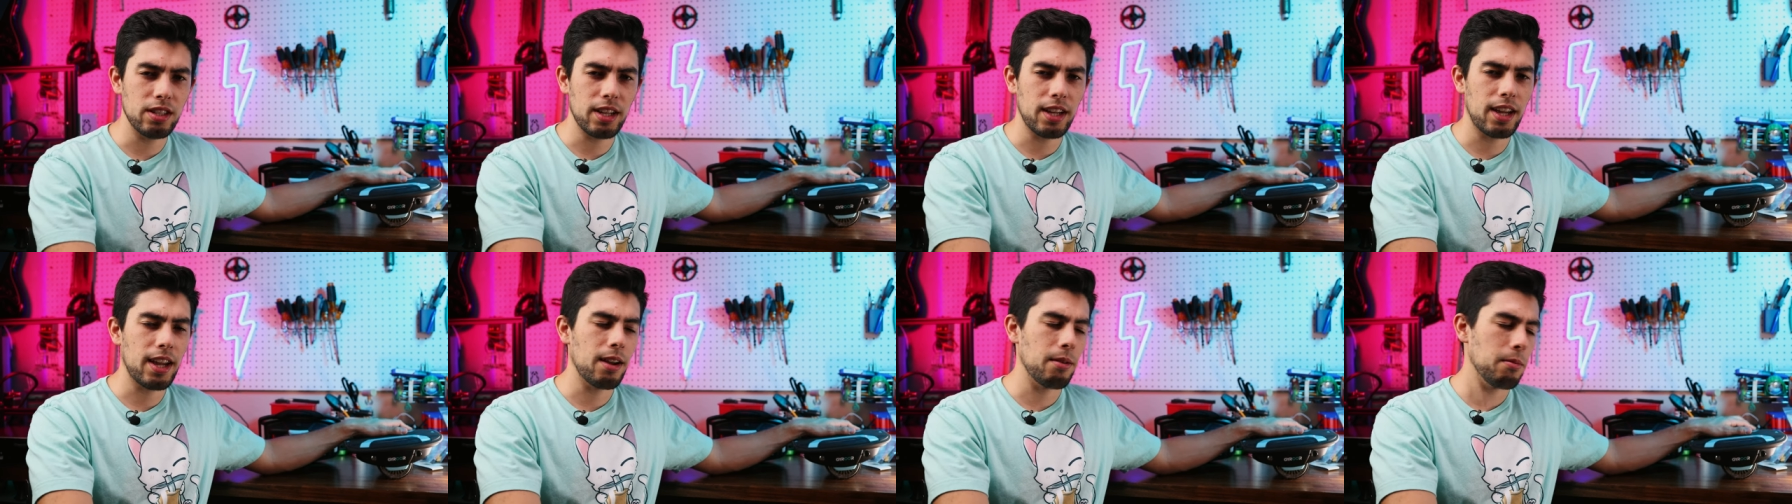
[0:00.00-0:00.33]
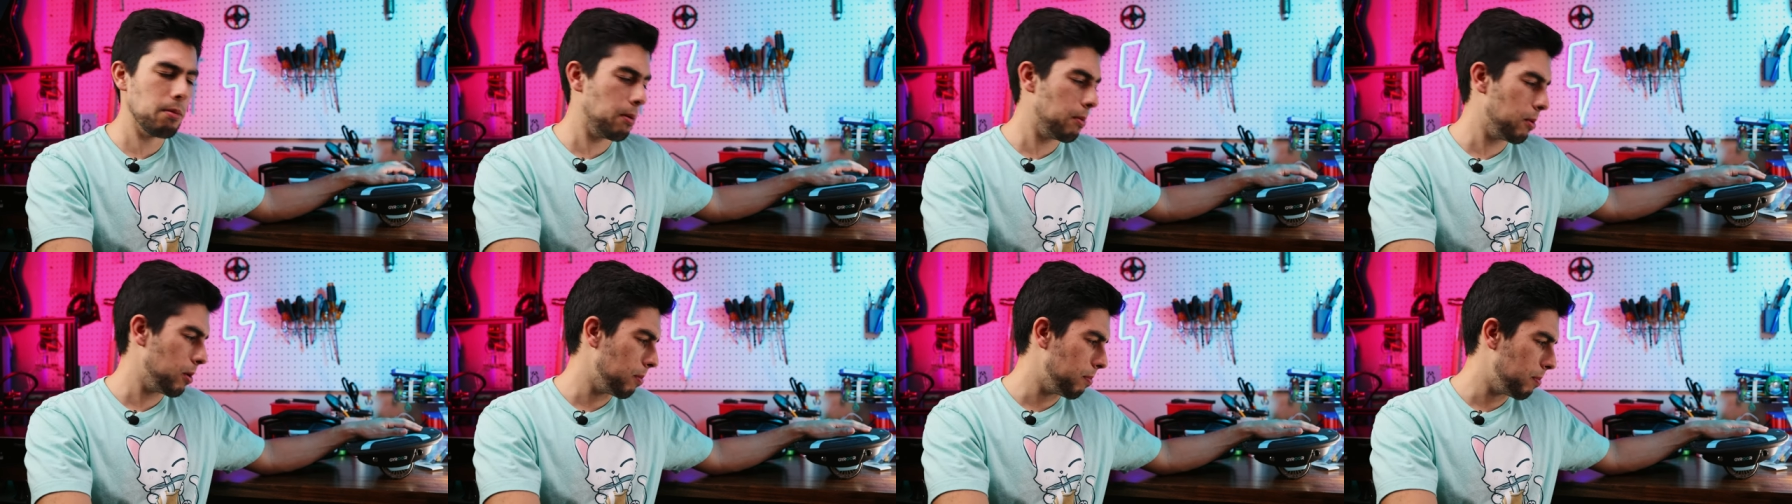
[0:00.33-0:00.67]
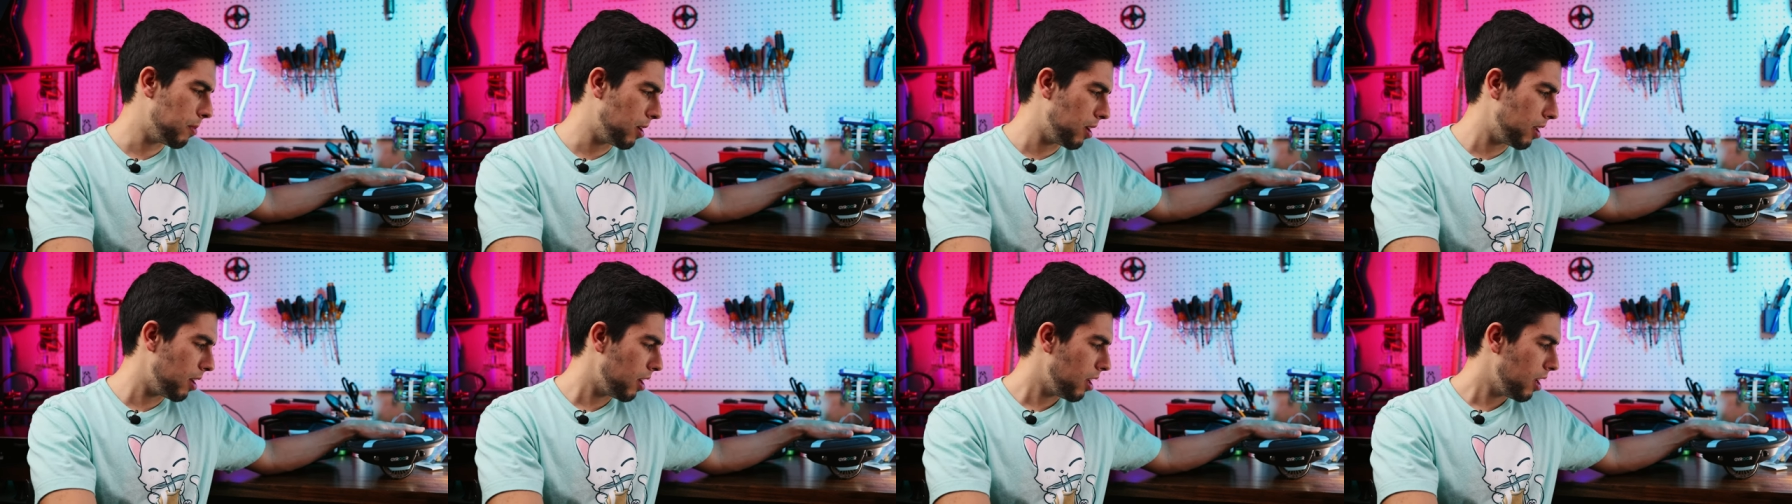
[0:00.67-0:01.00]
I can't remember.
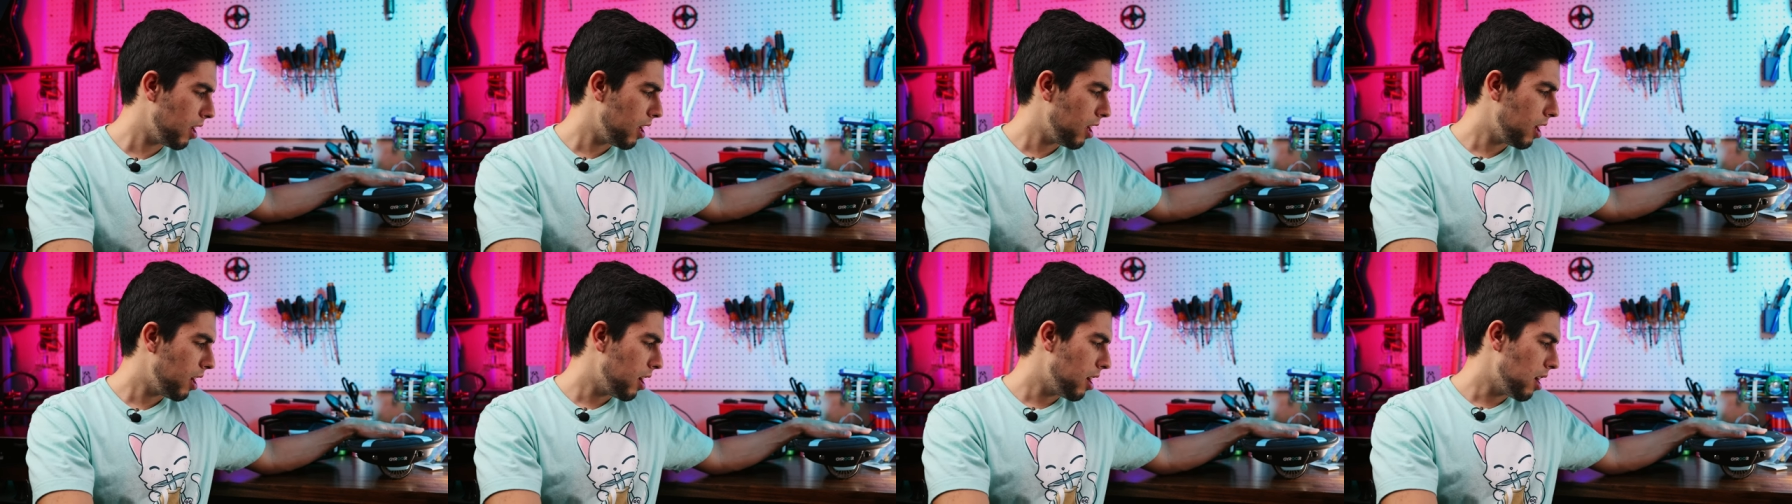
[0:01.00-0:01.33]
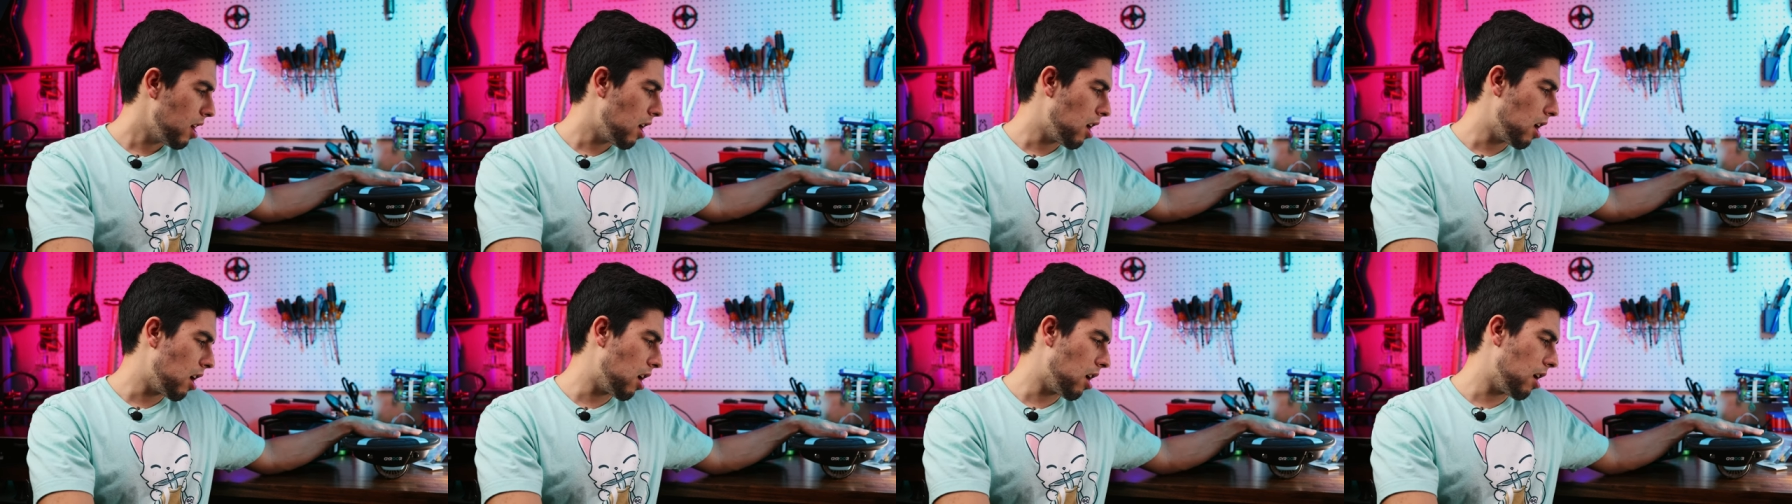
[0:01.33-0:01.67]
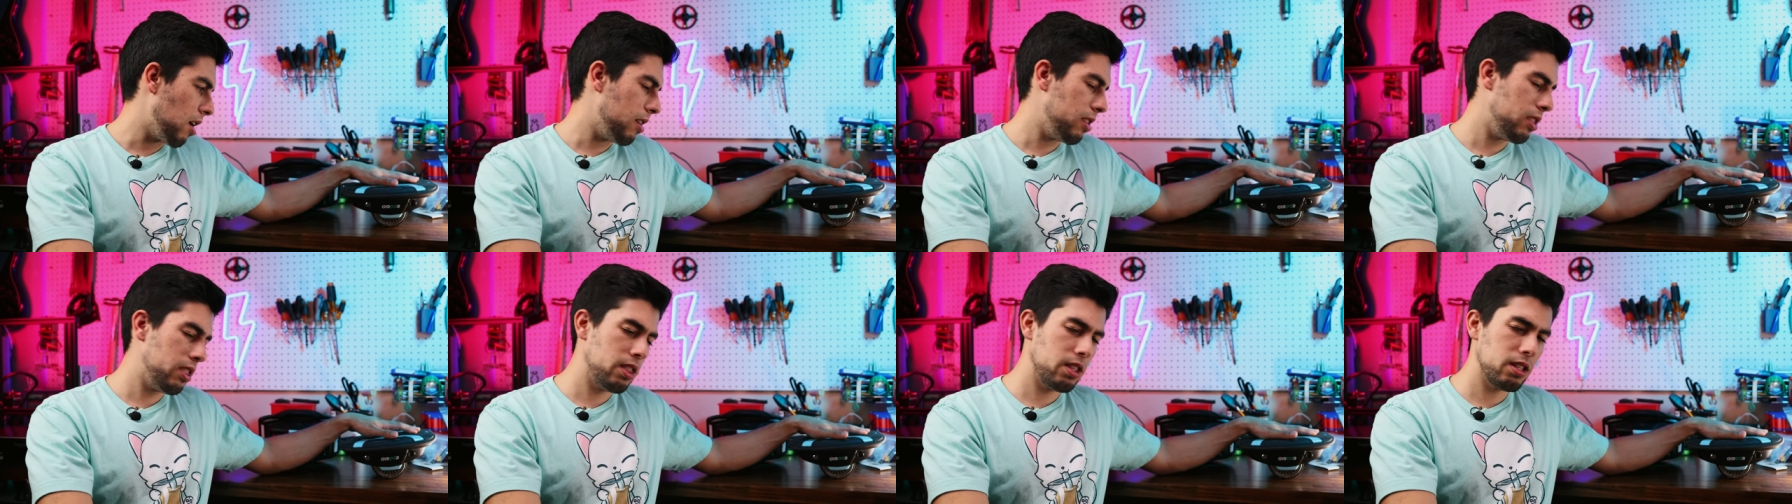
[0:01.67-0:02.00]
But
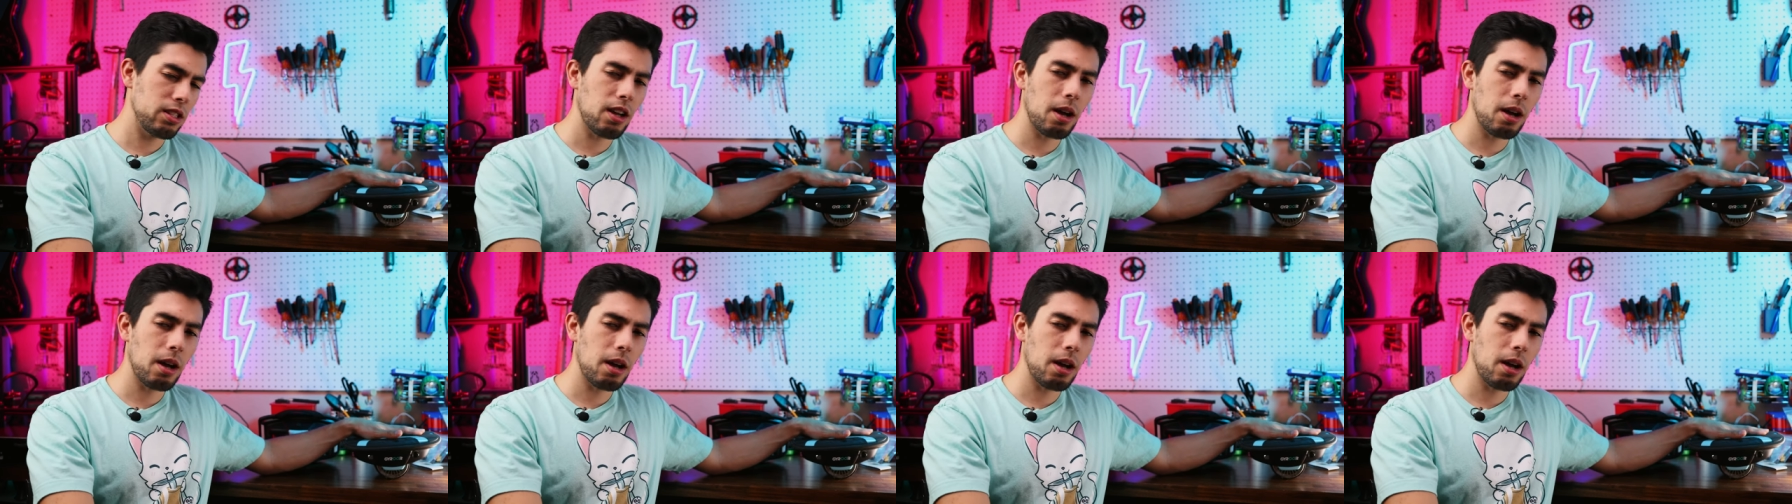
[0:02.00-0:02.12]
uh, the